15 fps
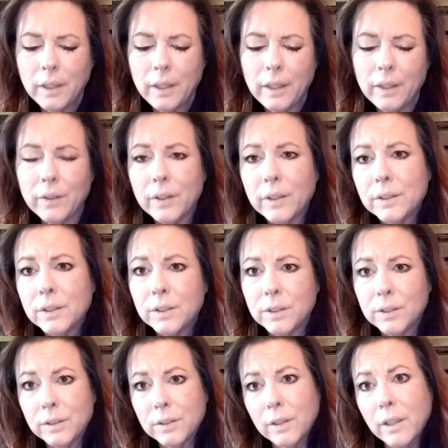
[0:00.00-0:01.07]

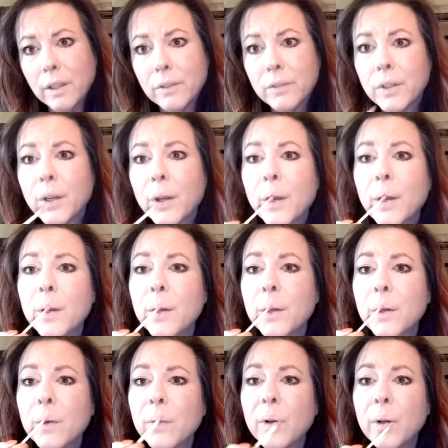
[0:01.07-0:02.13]
Illustravia.
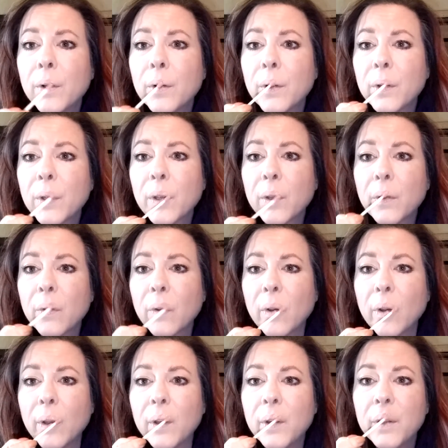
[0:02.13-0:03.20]
Well, guess
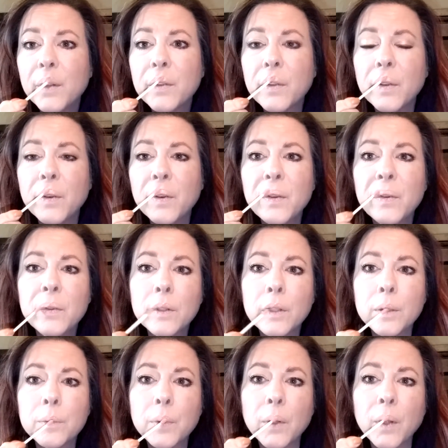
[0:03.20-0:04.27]
what? It's a nude
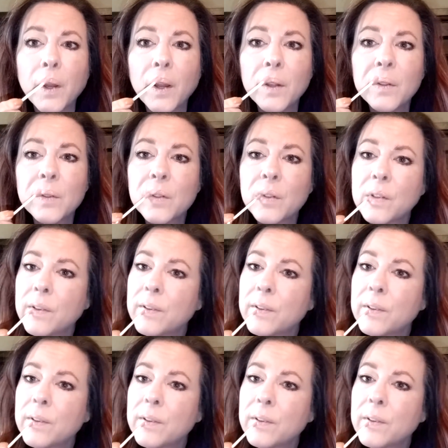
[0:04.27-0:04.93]
lip gloss